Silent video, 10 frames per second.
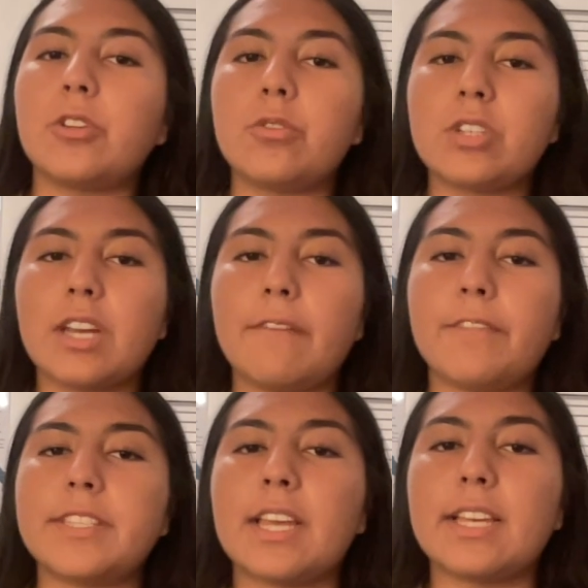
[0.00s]
you should
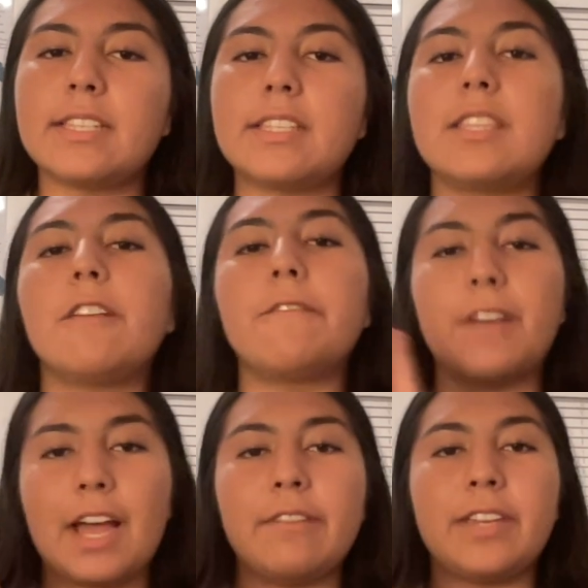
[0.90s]
emphasize the
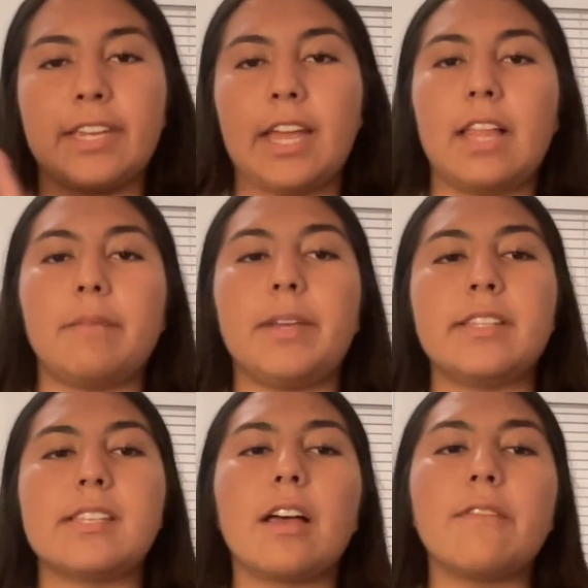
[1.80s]
5 key
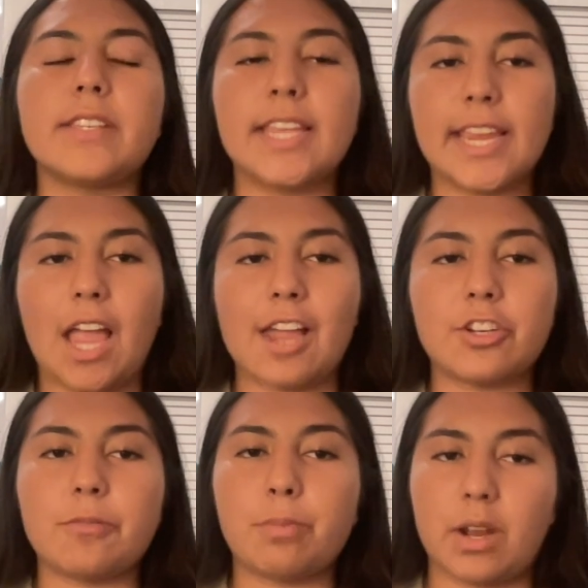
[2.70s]
elements of a Take
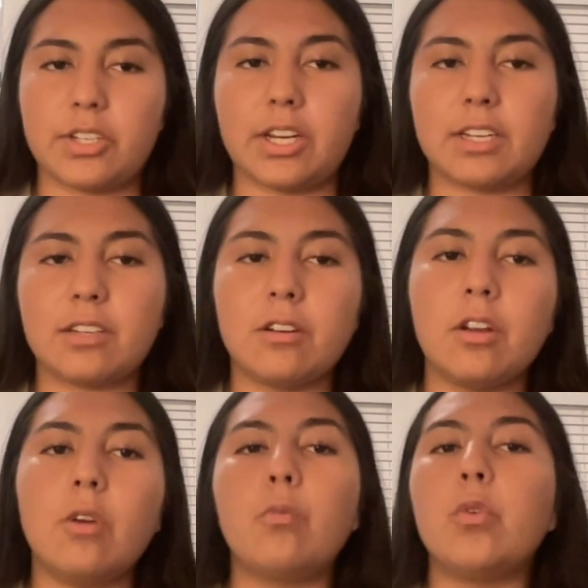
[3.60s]
Action project:
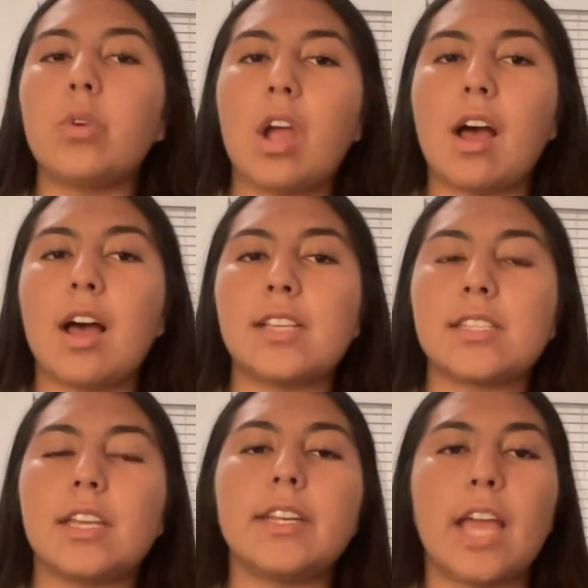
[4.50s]
root cause,
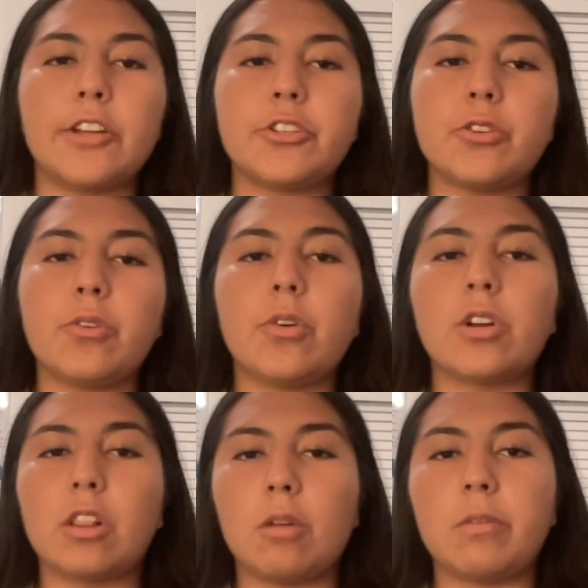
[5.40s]
national or
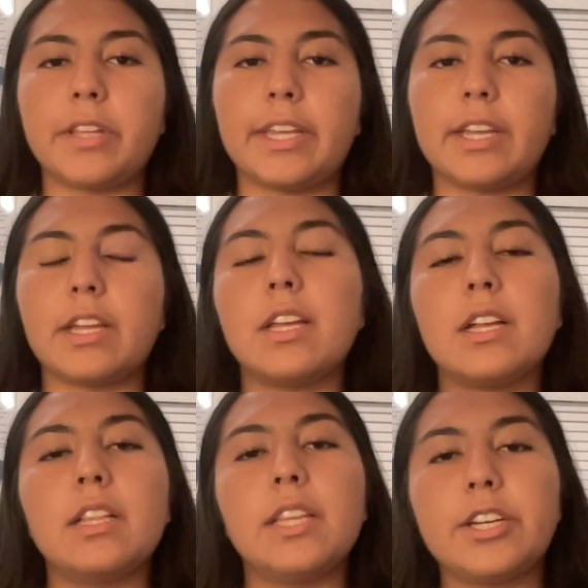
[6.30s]
global link,
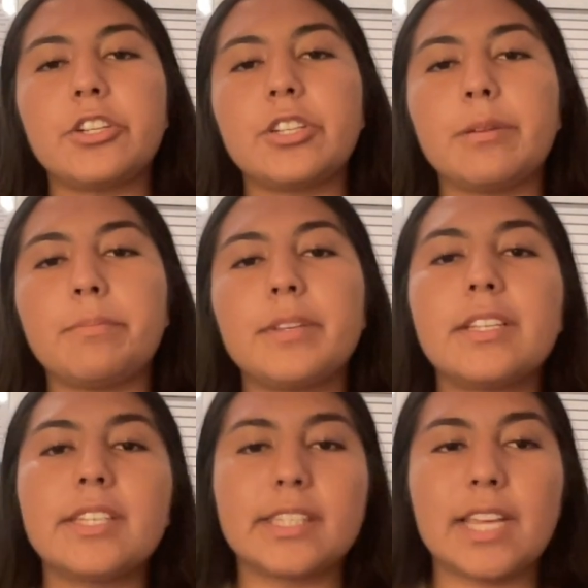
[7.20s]
leadership,
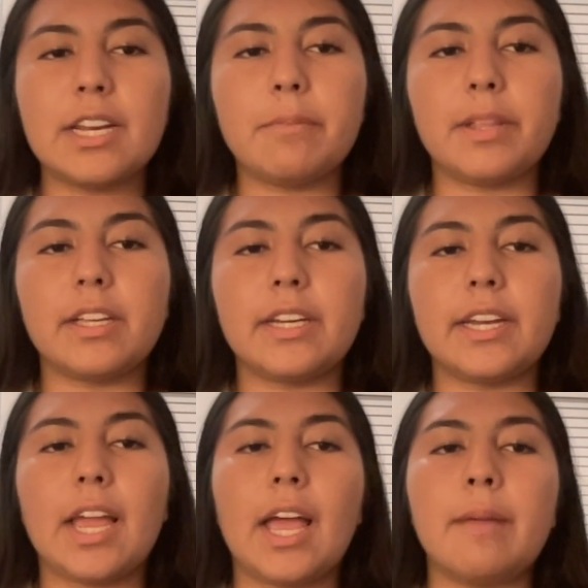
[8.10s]

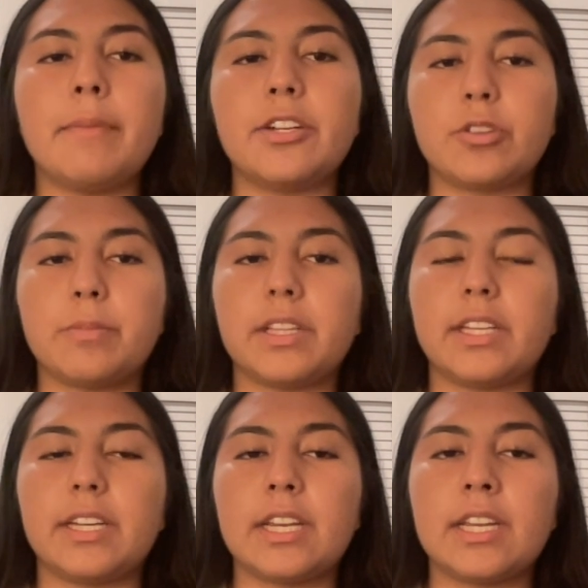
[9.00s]
sustainability, and
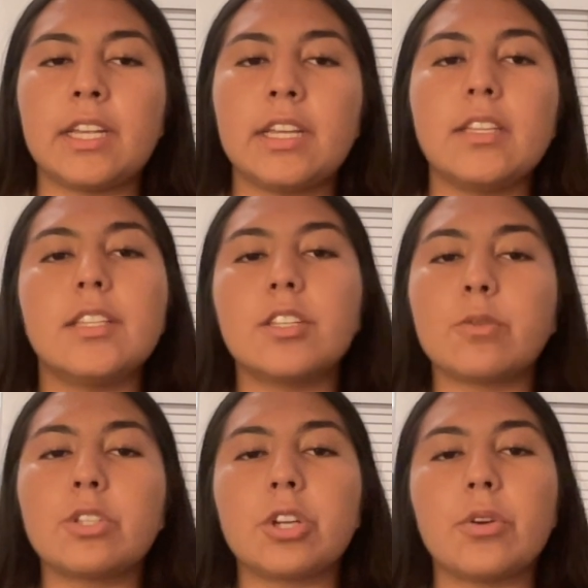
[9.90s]
measurability. This will
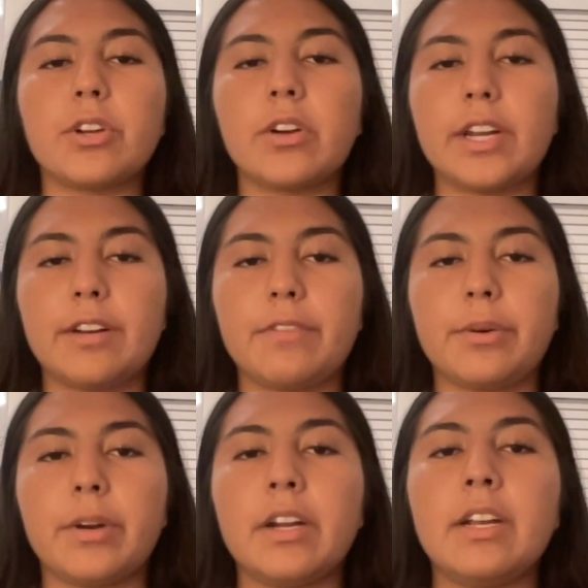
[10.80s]
show your
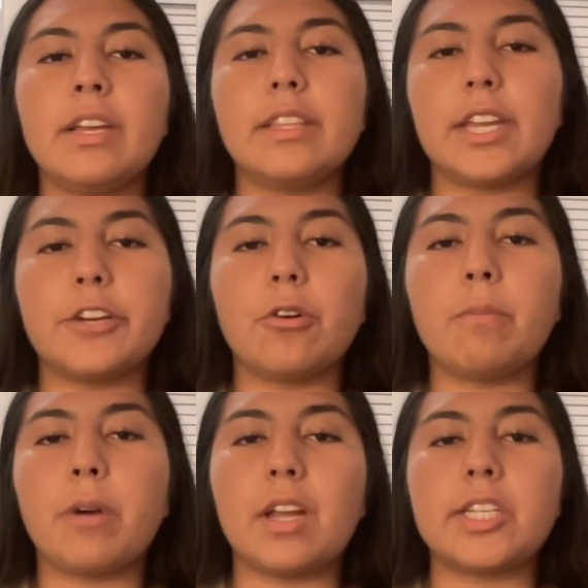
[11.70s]
interviewer that your
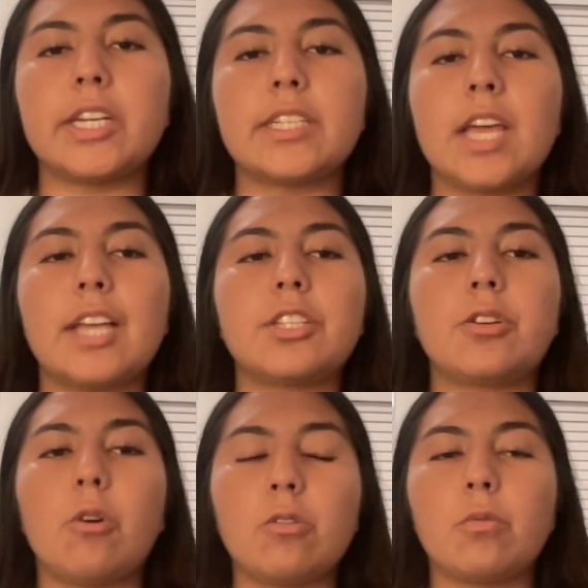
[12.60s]
project has
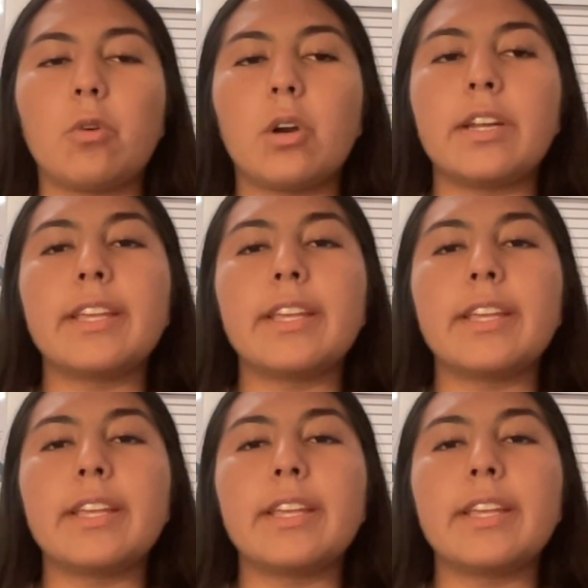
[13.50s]
Gold Award